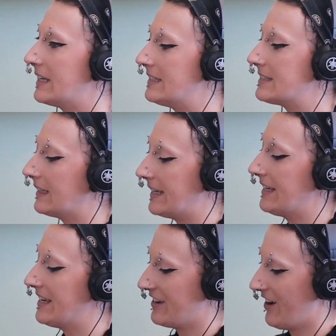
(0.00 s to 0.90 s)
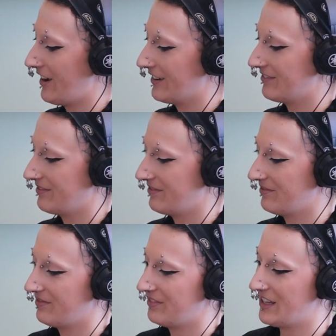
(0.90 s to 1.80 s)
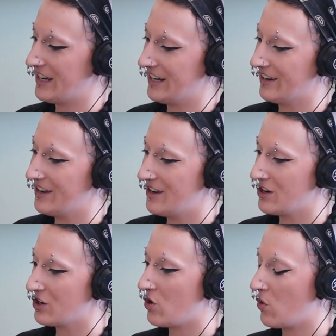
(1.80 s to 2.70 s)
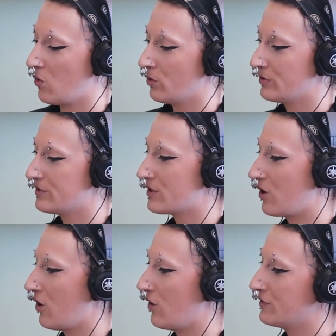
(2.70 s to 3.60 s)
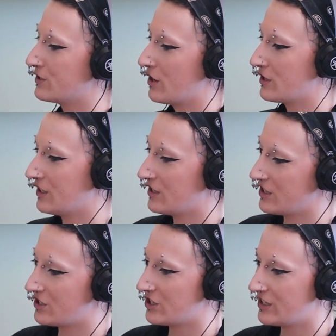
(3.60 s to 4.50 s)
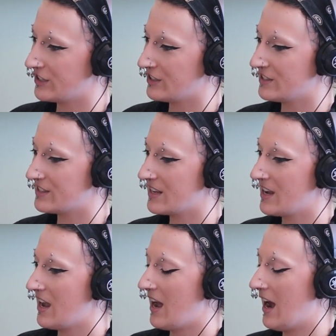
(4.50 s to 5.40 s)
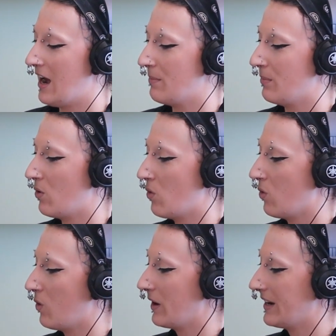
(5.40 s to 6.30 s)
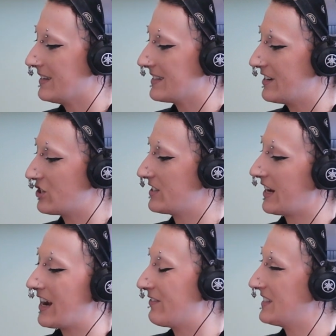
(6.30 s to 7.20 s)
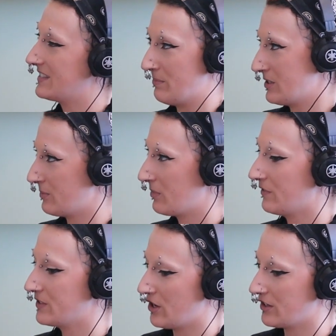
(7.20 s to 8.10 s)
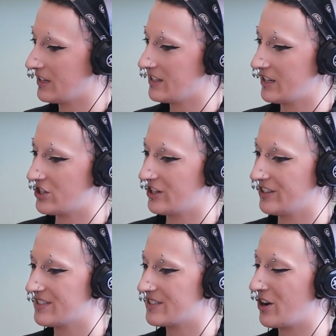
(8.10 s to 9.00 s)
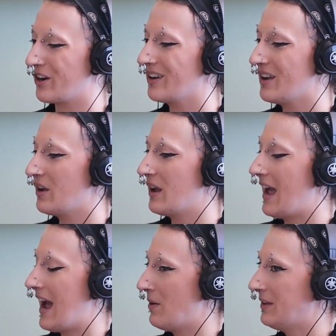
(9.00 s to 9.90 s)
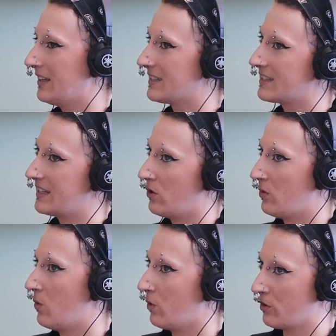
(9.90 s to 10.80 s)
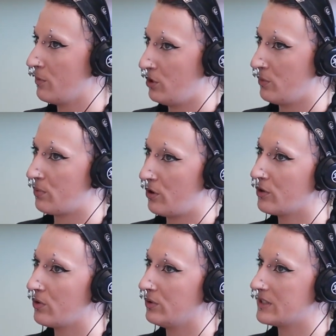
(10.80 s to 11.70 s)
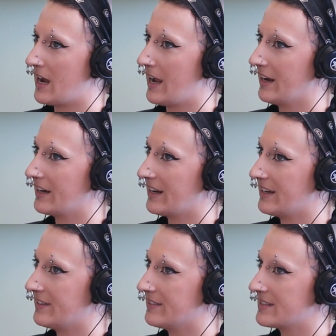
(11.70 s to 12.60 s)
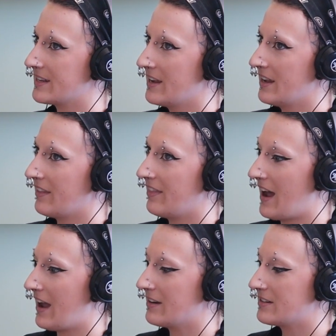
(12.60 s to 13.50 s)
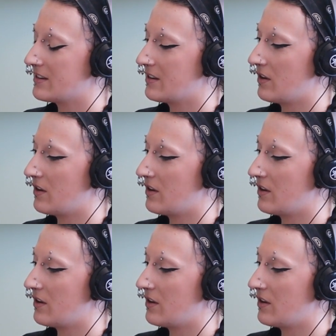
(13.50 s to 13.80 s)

is leaky gut the cause of certain conditions um, or is it just kind of a symptom of certain conditions so how it links to the autoimmune protocol diet is that